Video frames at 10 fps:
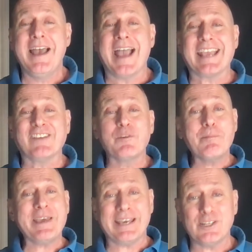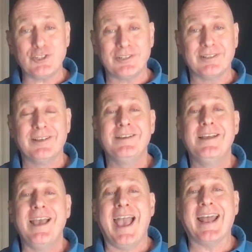I gave a pitch,
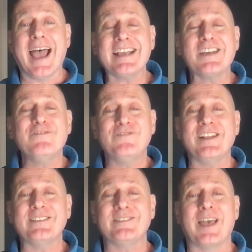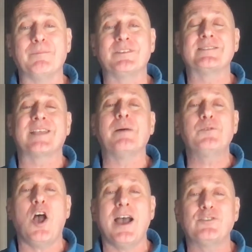and I convinced them to
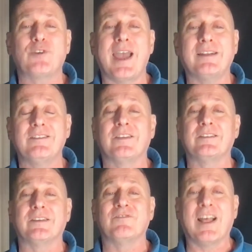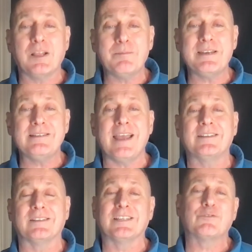subcontract the development and
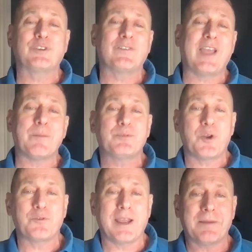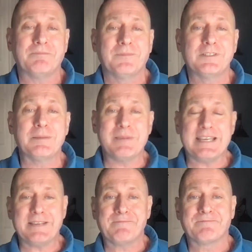delivery of that program to me.